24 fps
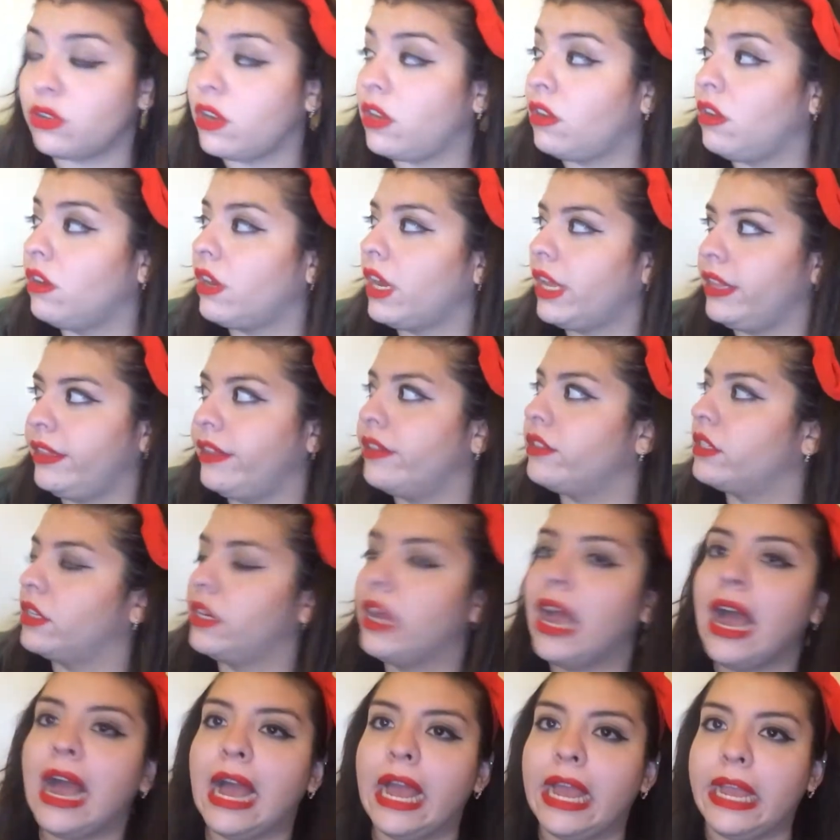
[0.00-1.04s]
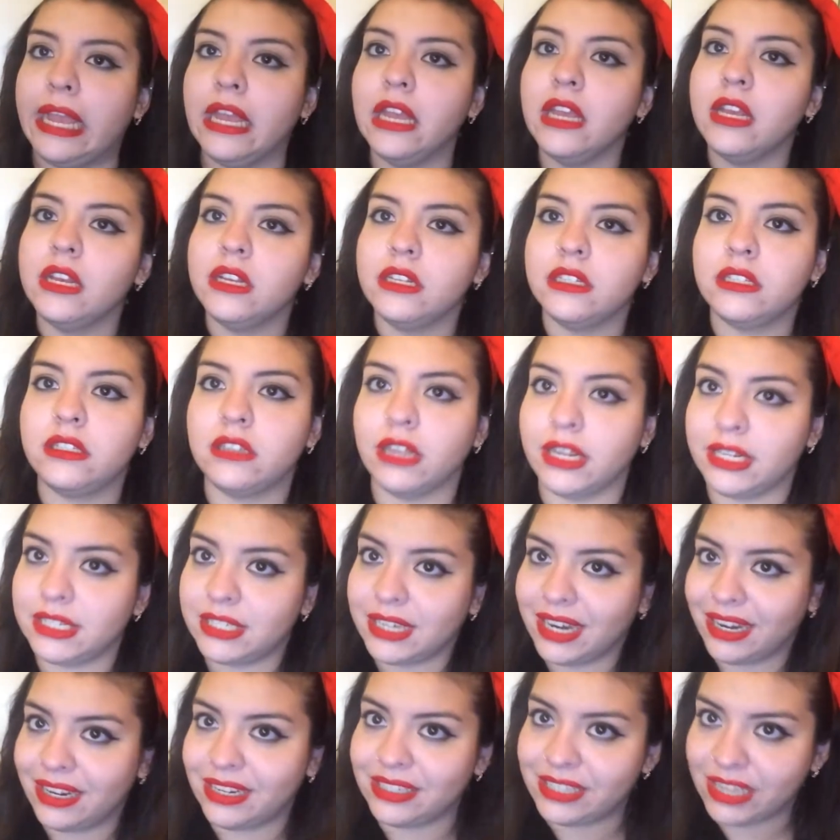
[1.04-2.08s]
So I look, and there's a guy like
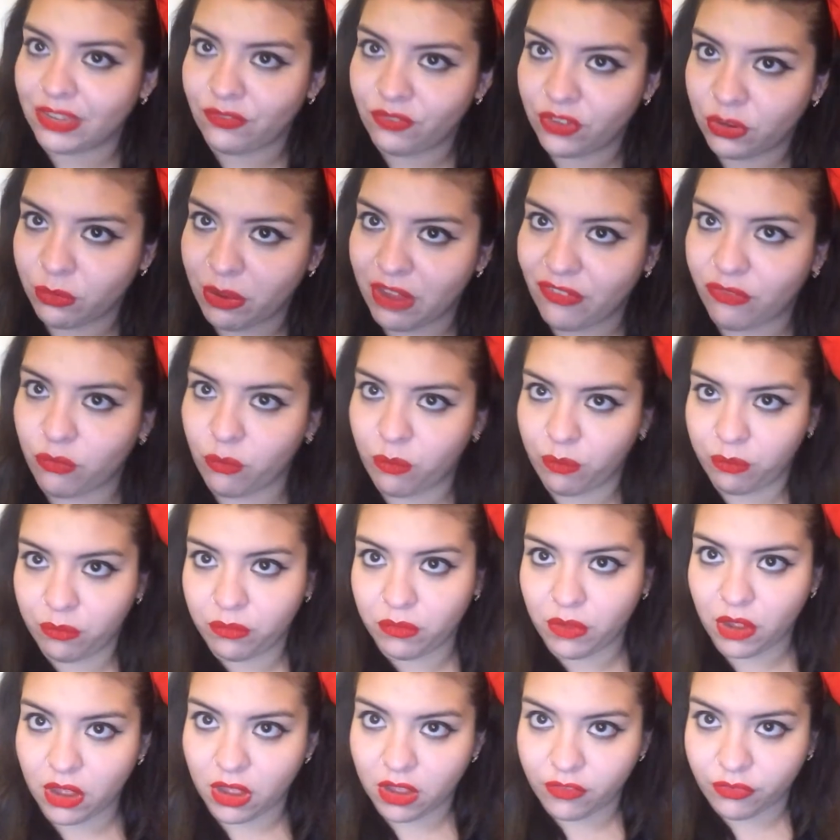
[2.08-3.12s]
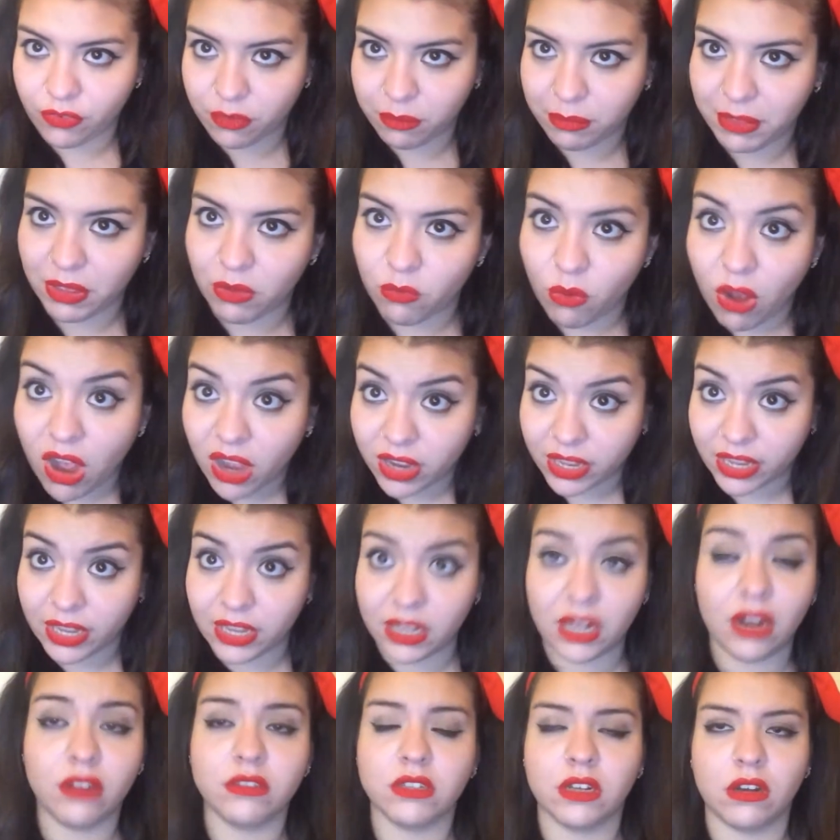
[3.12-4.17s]
standing 10 feet away from me
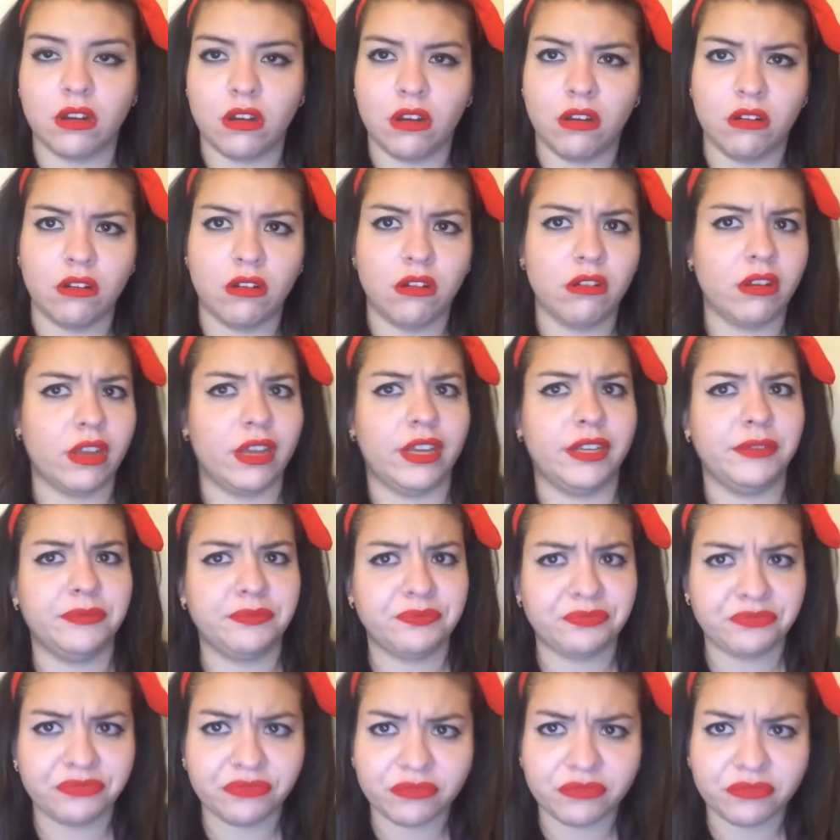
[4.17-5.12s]
walking, and I was like, oh, okay.